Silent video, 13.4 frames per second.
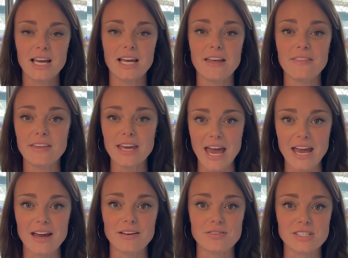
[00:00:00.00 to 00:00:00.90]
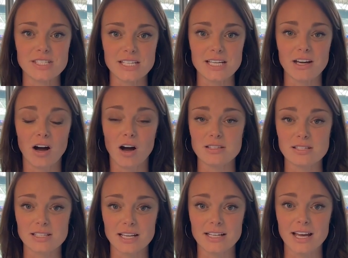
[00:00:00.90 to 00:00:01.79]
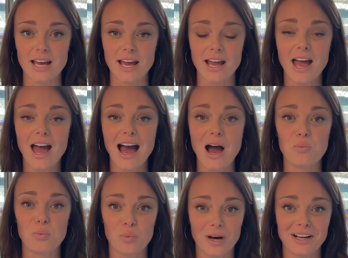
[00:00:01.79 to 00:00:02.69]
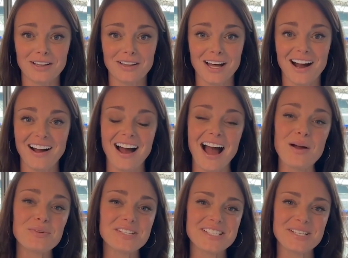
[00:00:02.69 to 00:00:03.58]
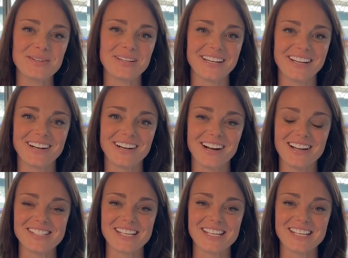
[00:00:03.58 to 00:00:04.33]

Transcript: in the AFC on Sunday at 1:00. I will see you here on